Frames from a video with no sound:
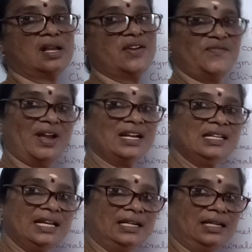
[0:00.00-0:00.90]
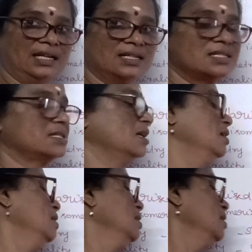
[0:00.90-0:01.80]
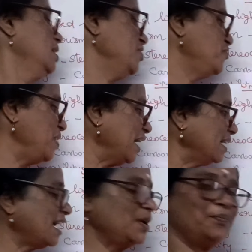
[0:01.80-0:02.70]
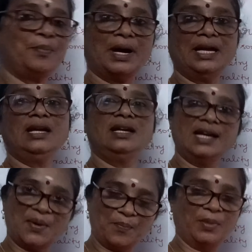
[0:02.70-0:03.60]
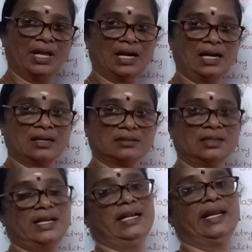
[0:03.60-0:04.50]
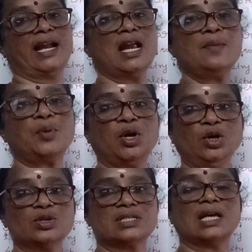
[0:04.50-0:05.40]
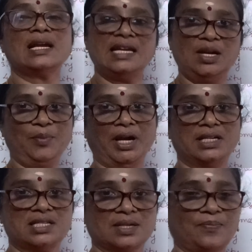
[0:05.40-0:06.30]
when it is reflected by a mirror, it can produce the image.